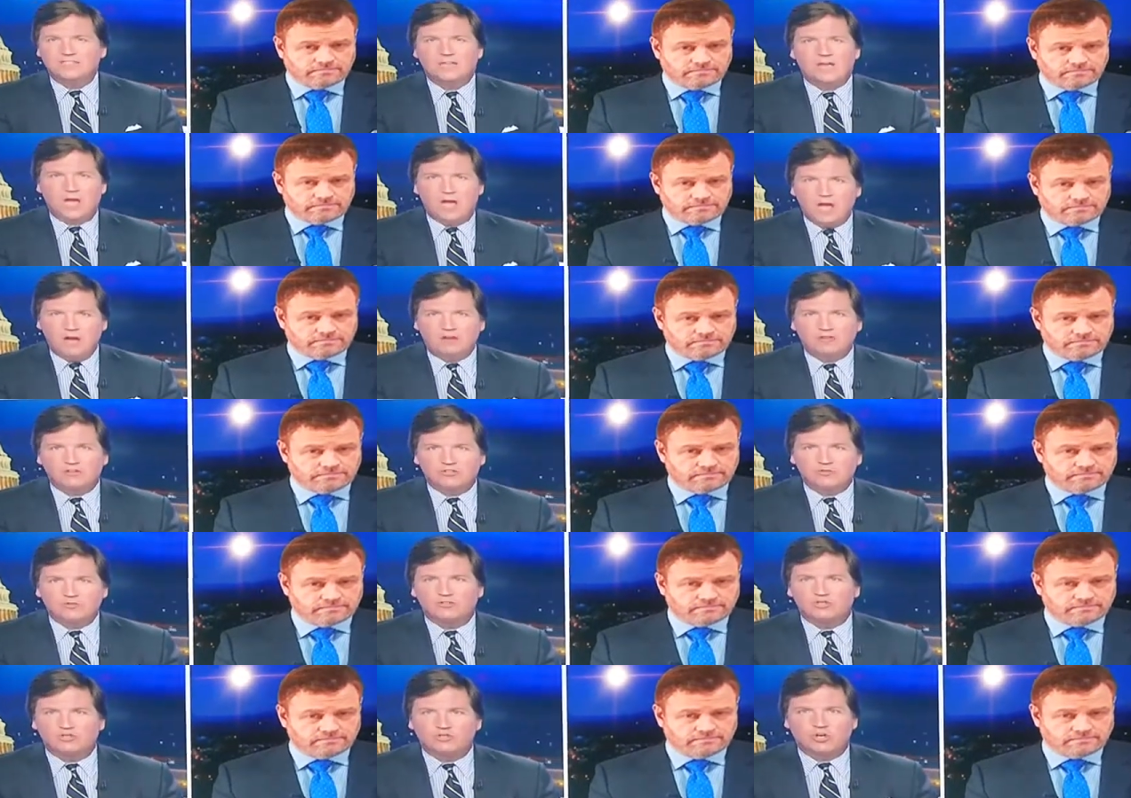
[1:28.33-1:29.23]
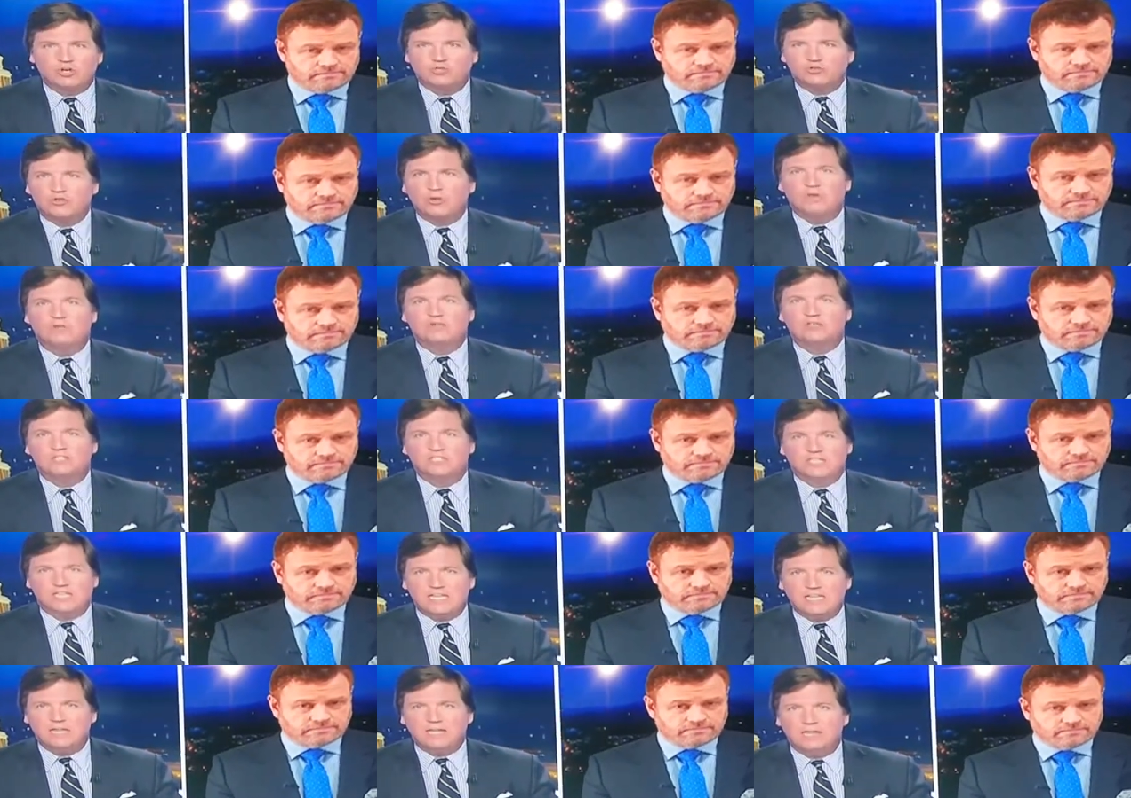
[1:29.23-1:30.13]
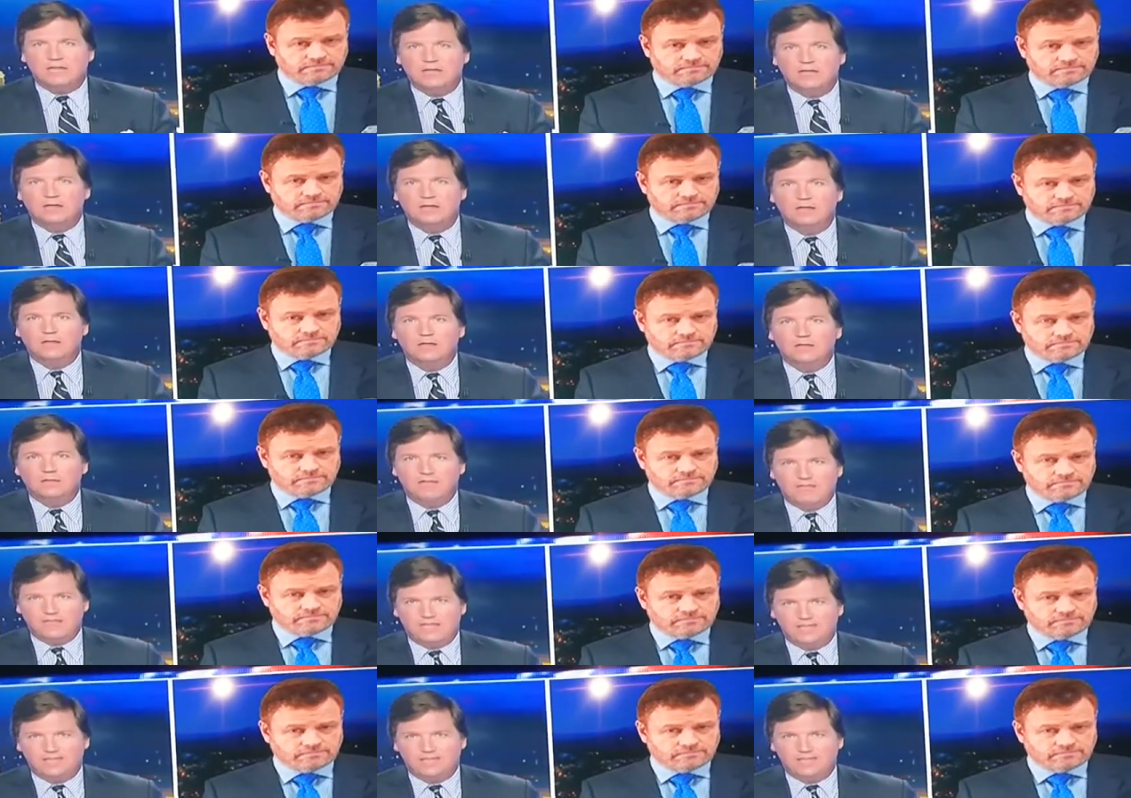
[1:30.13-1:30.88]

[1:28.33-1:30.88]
Speaker 1: Uh, it's always in the name of little people. I,